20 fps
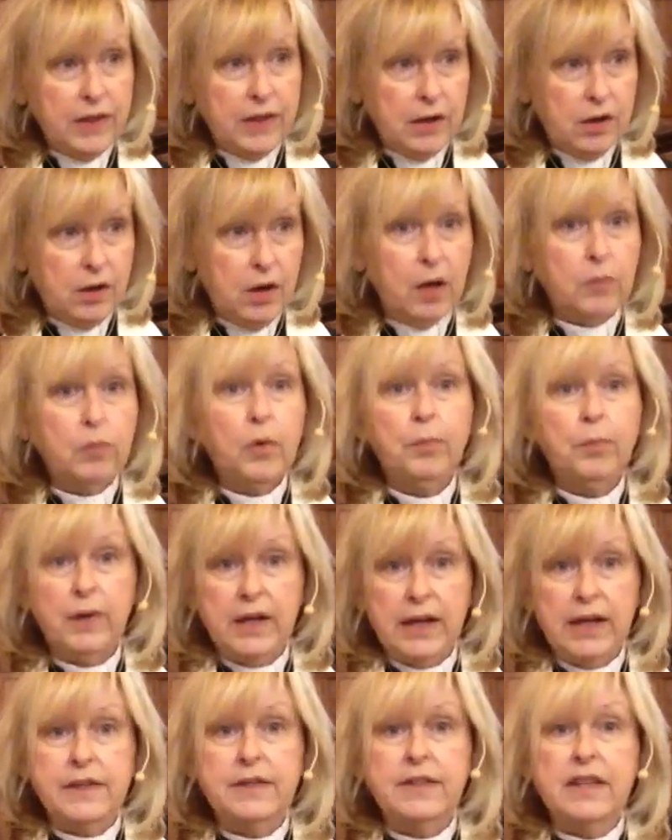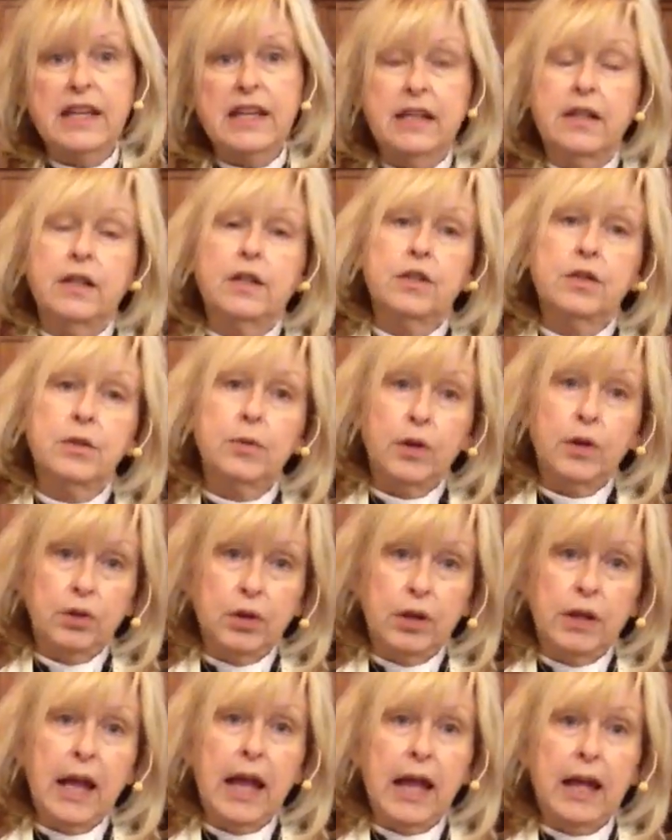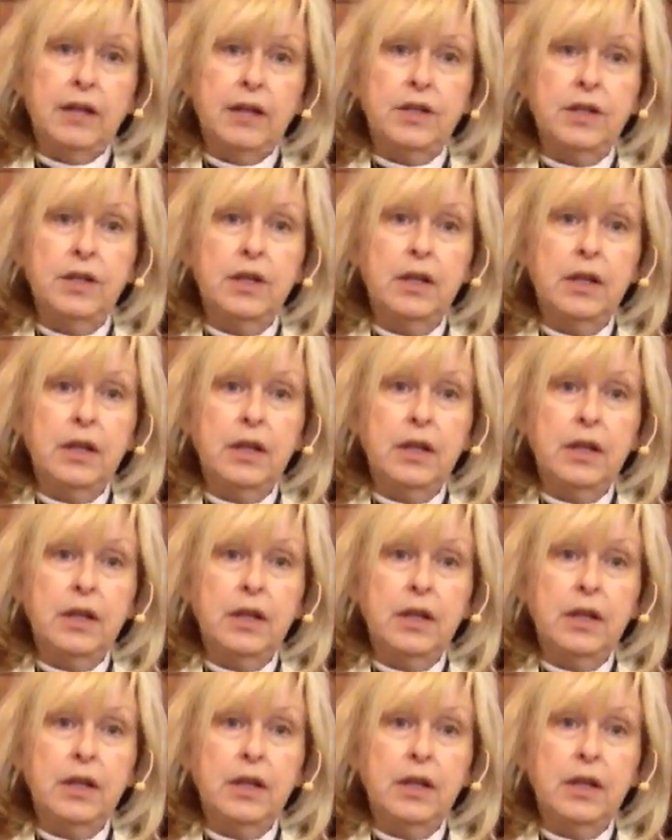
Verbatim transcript: that God will bring us into a good end.